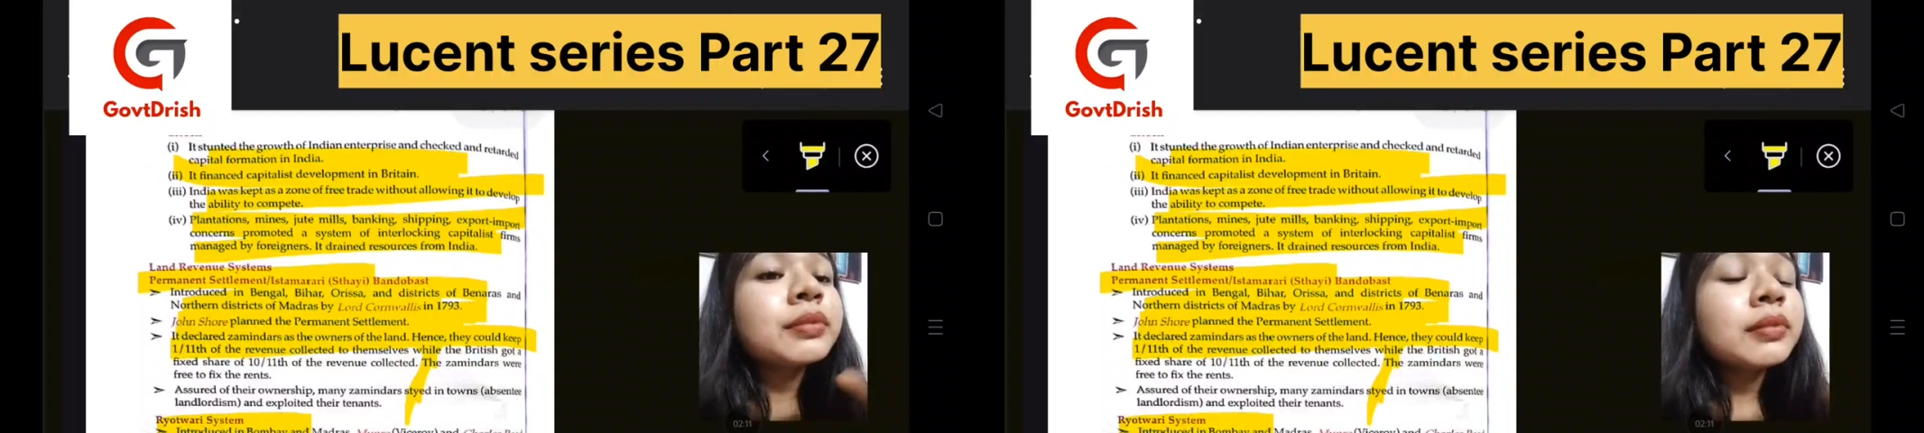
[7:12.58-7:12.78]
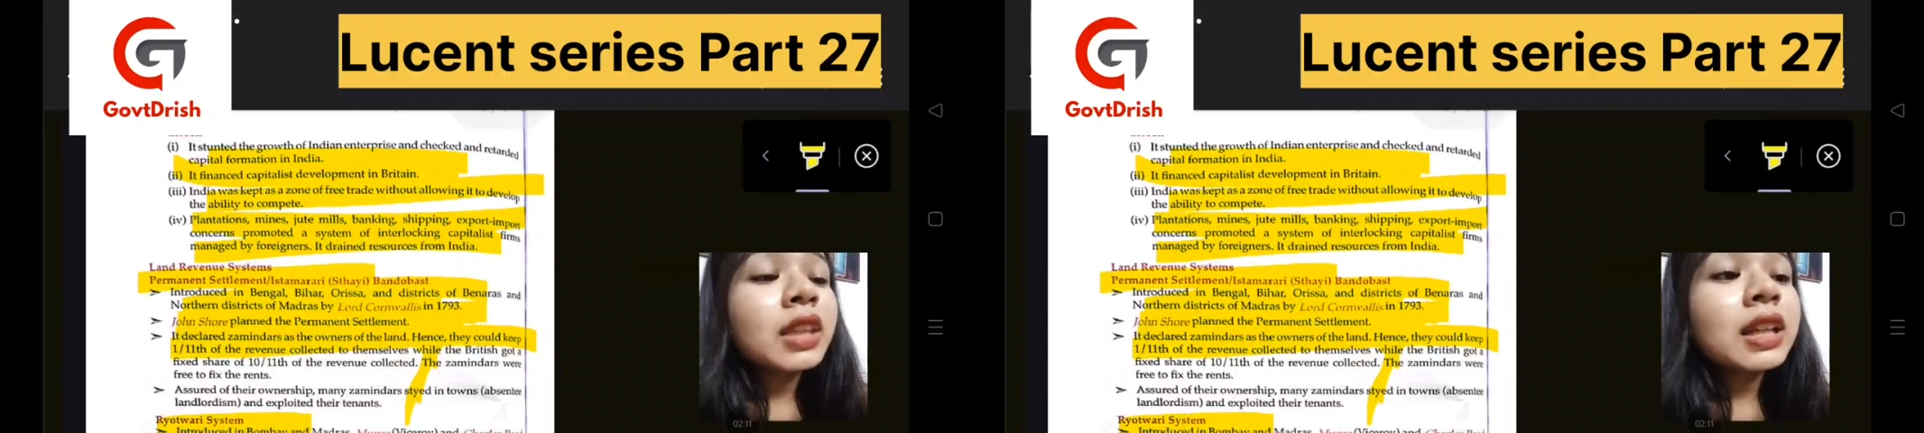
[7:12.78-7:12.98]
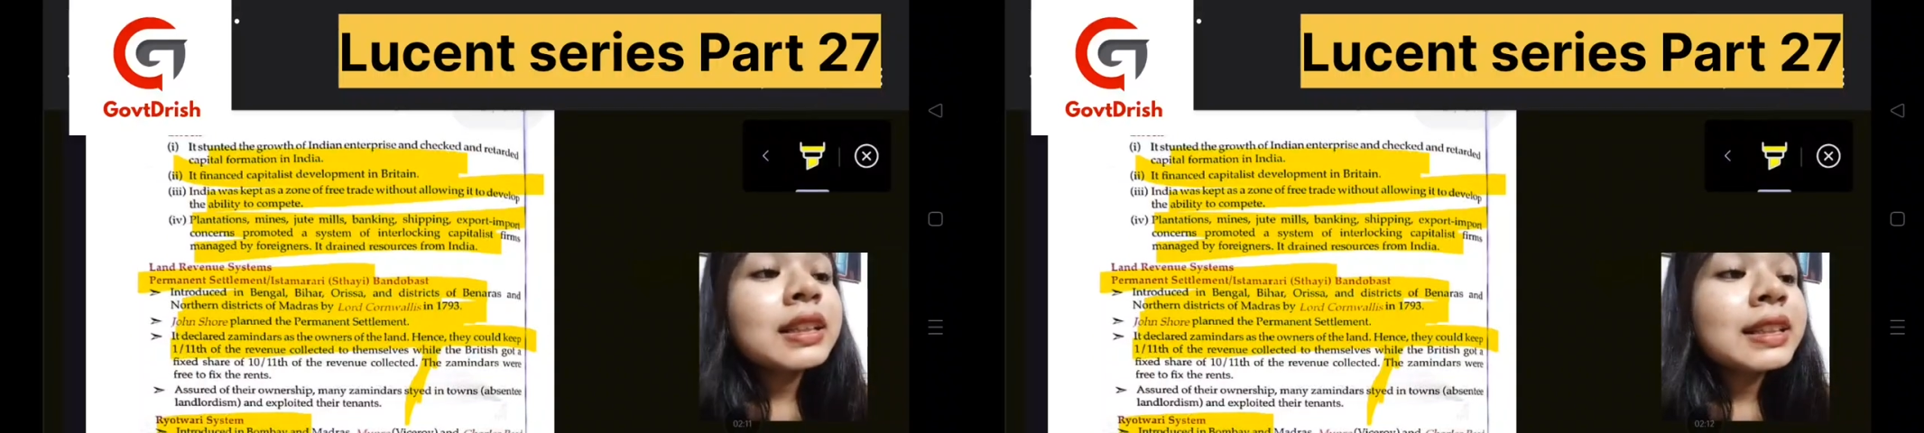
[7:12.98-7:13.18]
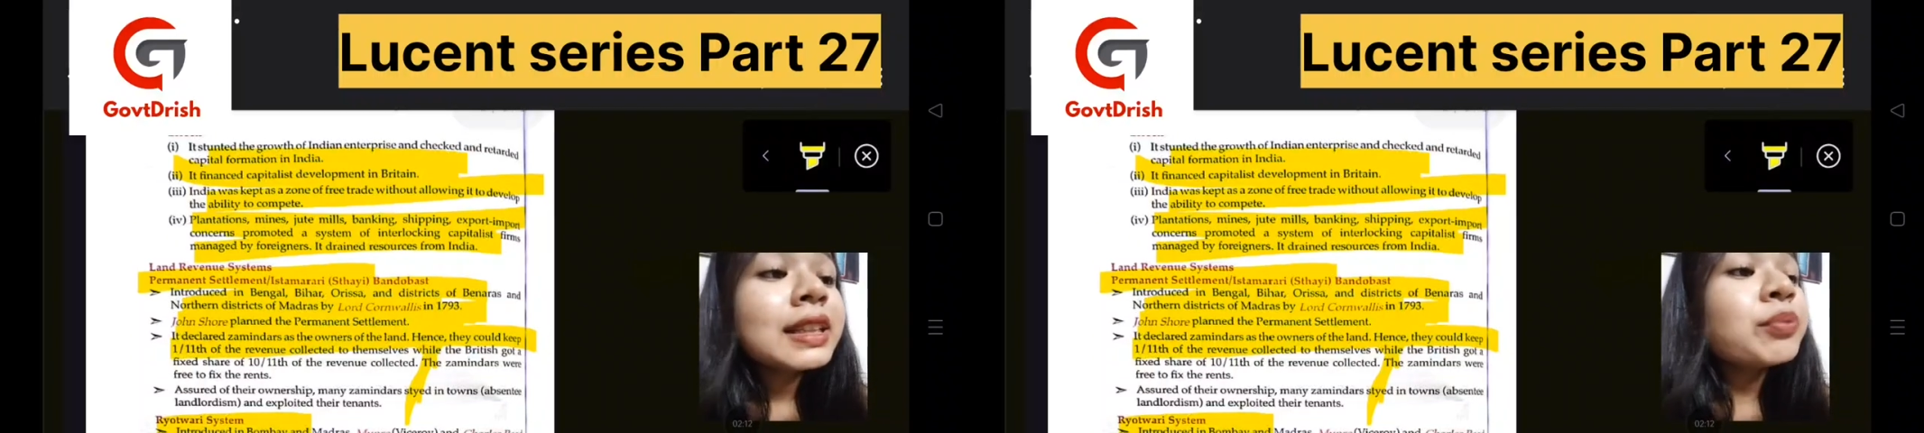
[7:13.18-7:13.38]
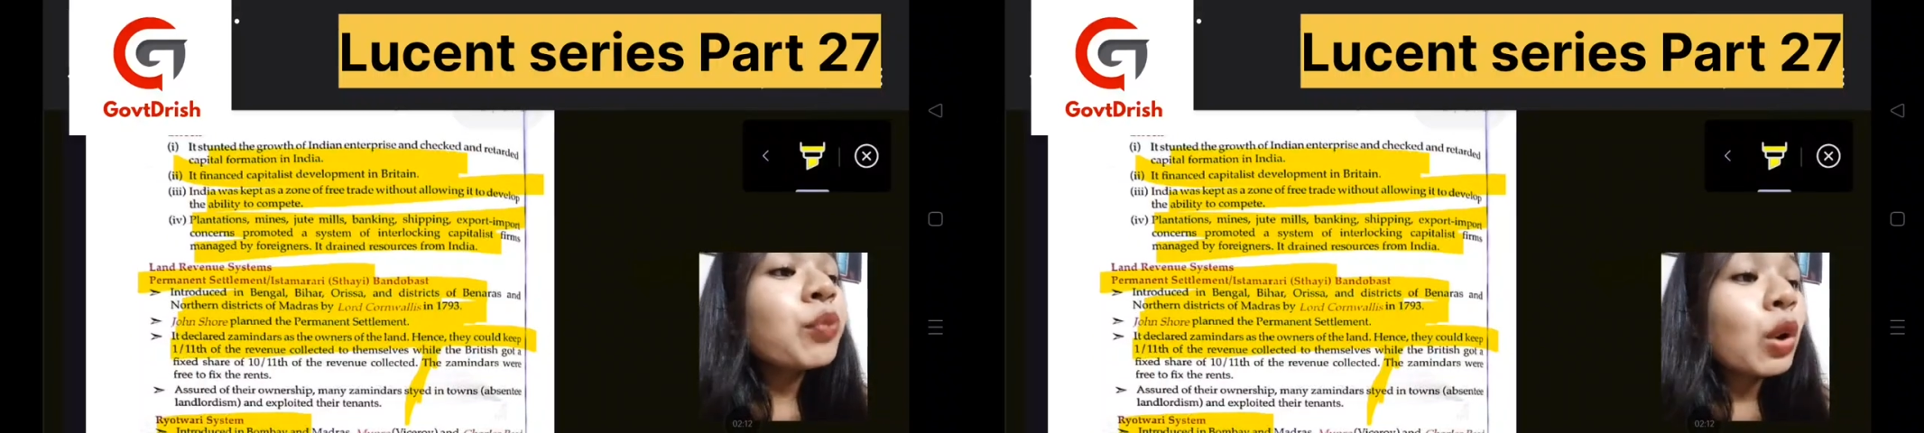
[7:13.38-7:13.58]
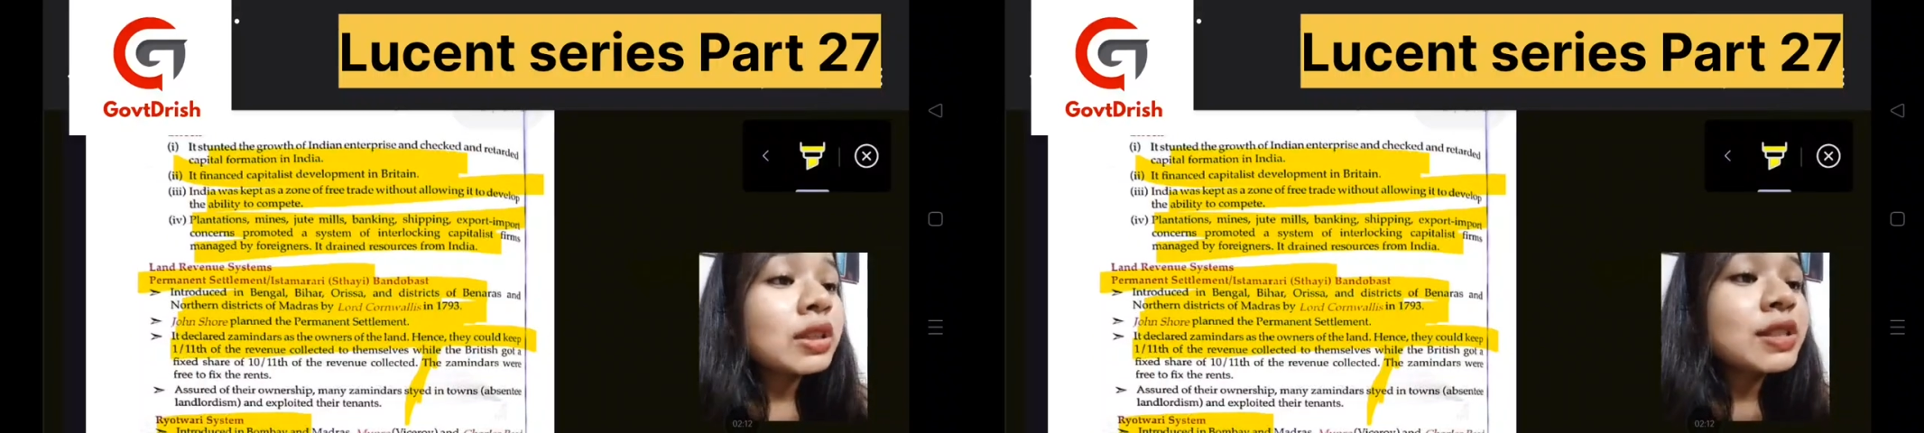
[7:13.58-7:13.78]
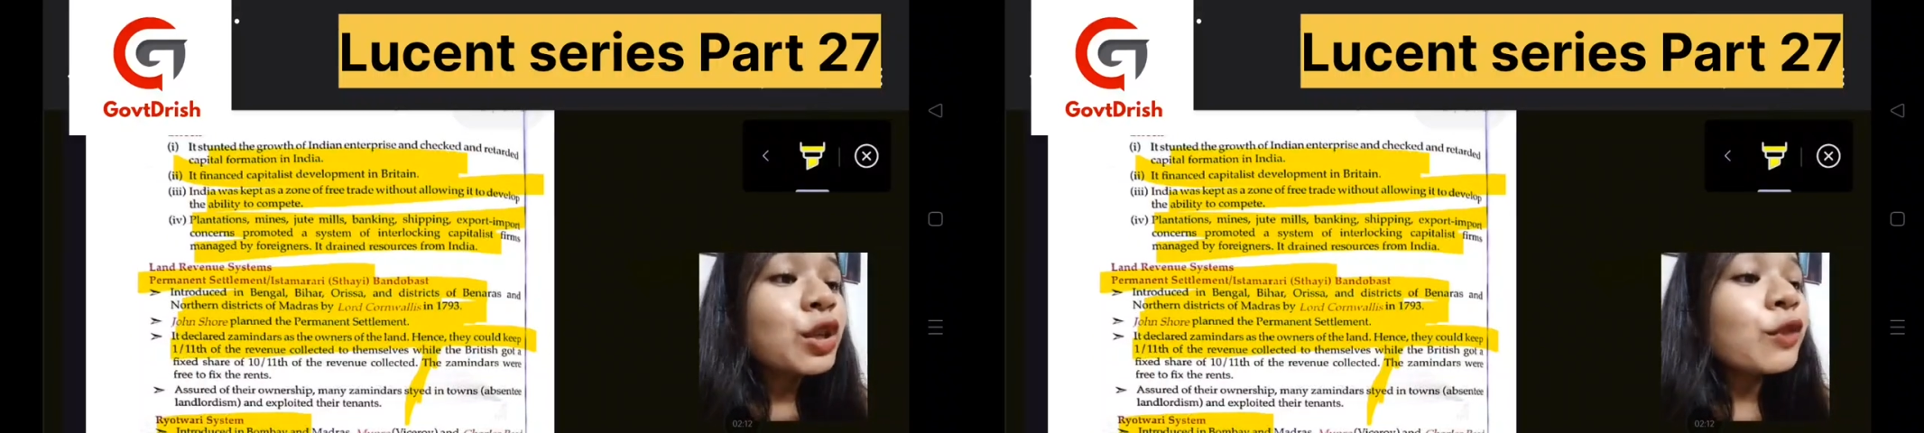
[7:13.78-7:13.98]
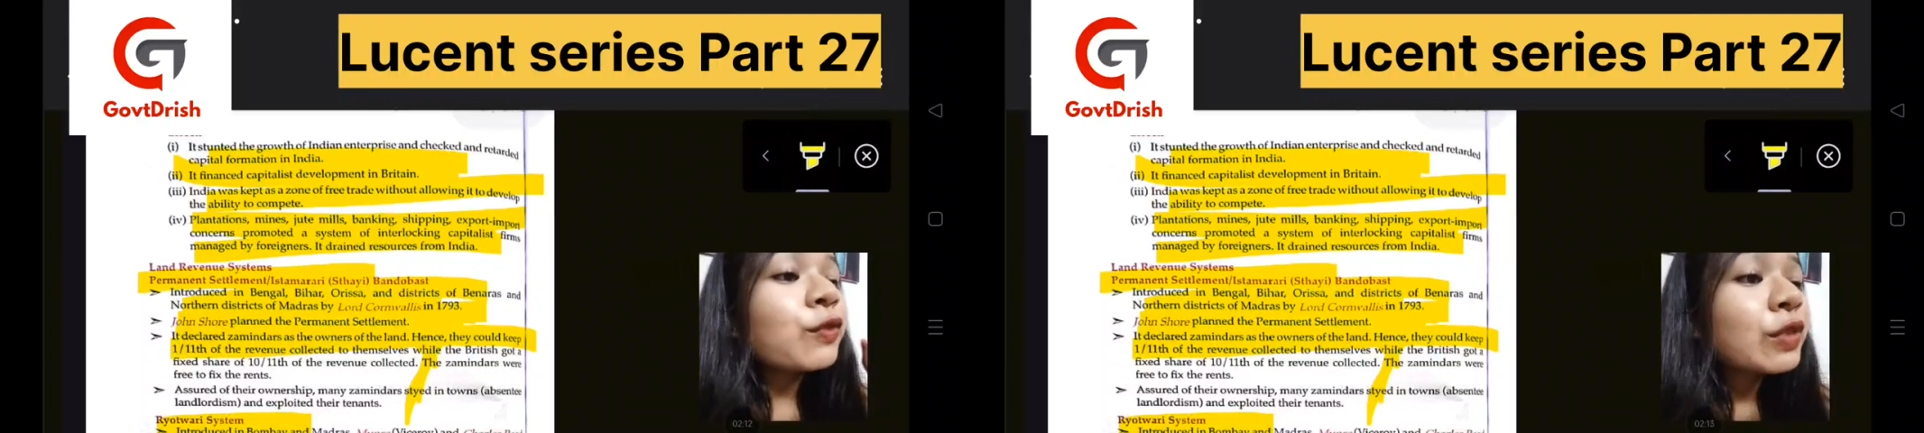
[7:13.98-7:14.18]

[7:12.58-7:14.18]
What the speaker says: the policy of free